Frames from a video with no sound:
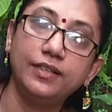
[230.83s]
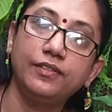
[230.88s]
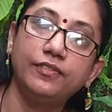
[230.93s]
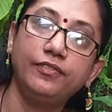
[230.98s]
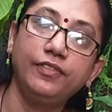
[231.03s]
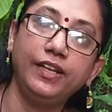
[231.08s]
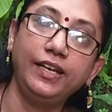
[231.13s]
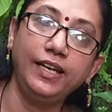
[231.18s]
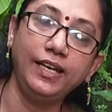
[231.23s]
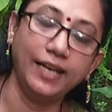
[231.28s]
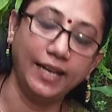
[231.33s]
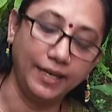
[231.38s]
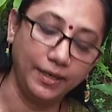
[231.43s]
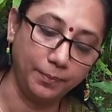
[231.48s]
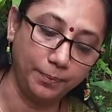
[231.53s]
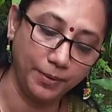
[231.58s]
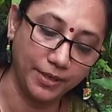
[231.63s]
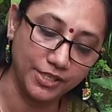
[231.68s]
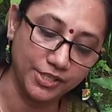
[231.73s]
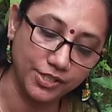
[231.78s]
very
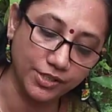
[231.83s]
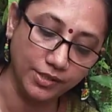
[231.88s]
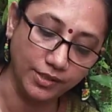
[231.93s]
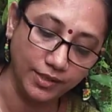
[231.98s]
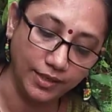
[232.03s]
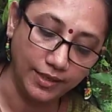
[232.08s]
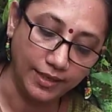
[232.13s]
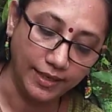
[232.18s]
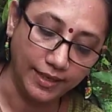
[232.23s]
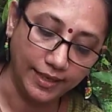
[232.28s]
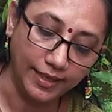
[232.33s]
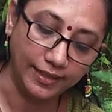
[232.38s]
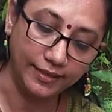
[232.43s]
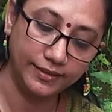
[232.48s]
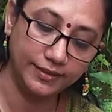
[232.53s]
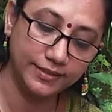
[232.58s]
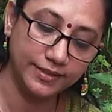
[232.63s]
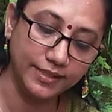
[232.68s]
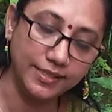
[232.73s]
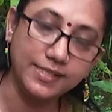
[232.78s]
light pressure
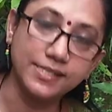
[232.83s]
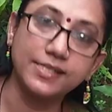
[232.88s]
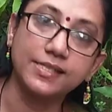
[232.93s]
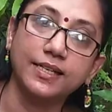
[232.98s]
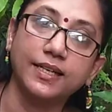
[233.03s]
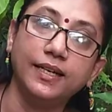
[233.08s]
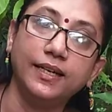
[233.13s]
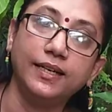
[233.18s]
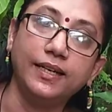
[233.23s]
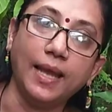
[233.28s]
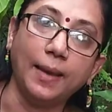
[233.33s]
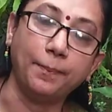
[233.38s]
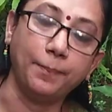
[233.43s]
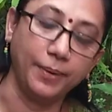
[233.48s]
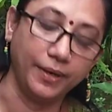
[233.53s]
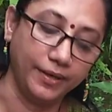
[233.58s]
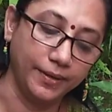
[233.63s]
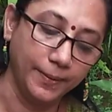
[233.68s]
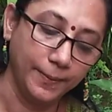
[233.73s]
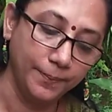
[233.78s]
and just tap
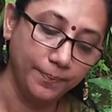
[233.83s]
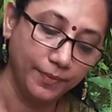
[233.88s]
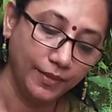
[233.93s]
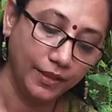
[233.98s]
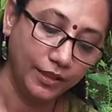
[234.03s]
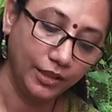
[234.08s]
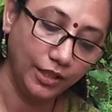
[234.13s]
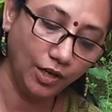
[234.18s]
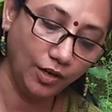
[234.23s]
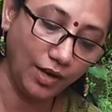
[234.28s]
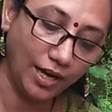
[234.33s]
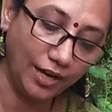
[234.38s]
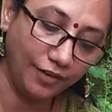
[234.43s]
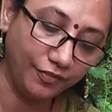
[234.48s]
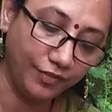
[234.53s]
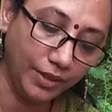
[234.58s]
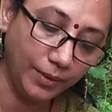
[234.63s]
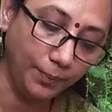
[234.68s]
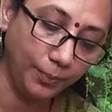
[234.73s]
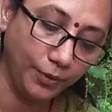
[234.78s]
it. Now
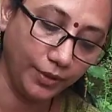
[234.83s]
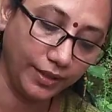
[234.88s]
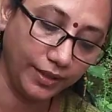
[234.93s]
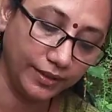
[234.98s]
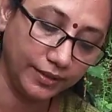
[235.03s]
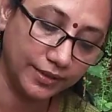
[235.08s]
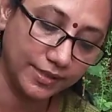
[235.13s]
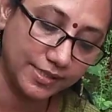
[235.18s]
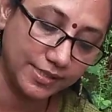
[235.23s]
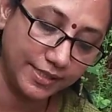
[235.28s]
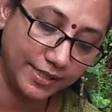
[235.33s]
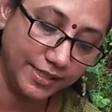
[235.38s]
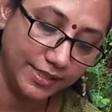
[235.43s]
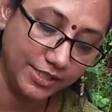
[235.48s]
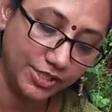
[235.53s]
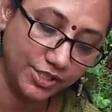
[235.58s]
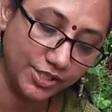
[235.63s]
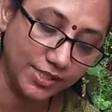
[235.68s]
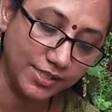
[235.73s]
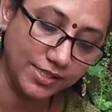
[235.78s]
after putting the
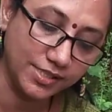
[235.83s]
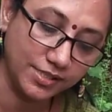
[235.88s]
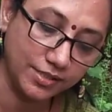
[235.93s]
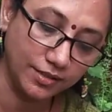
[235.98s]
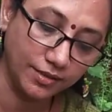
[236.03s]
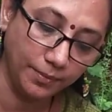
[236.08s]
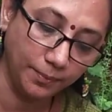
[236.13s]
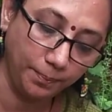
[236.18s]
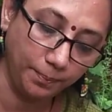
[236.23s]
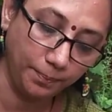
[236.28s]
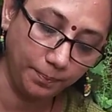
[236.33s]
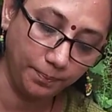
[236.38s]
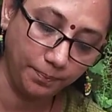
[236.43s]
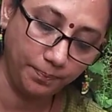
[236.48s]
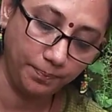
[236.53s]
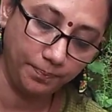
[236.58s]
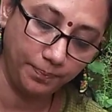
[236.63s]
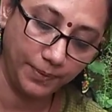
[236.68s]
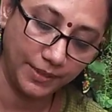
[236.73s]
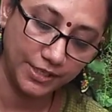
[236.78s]
seed, just
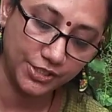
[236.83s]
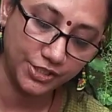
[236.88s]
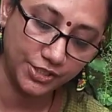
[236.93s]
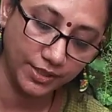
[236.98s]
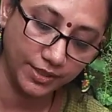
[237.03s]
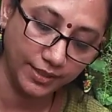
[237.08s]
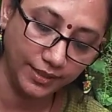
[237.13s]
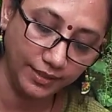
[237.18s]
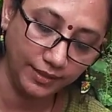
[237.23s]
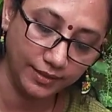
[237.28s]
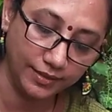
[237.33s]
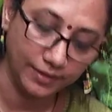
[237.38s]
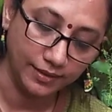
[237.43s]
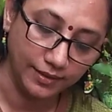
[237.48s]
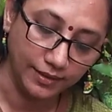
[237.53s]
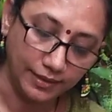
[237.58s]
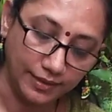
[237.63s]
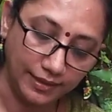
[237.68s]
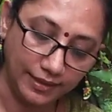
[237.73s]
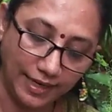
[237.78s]
pressure it
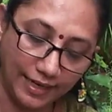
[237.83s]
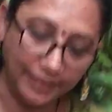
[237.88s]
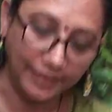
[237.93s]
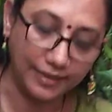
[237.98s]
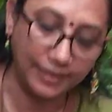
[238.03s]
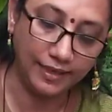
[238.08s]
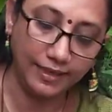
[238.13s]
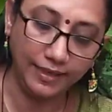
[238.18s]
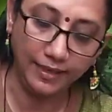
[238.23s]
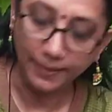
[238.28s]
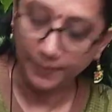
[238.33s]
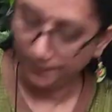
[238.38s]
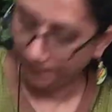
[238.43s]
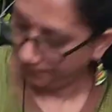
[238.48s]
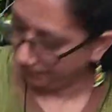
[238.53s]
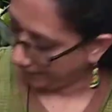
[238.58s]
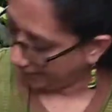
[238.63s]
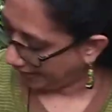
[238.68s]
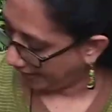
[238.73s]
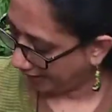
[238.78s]
lightly
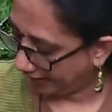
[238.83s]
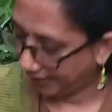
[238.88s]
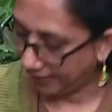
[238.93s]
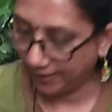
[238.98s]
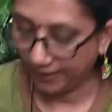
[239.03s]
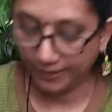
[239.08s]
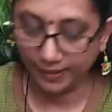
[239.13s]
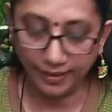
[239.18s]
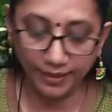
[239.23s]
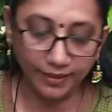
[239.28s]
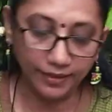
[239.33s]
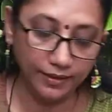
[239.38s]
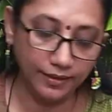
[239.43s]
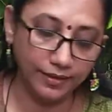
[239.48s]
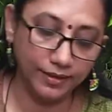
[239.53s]
and again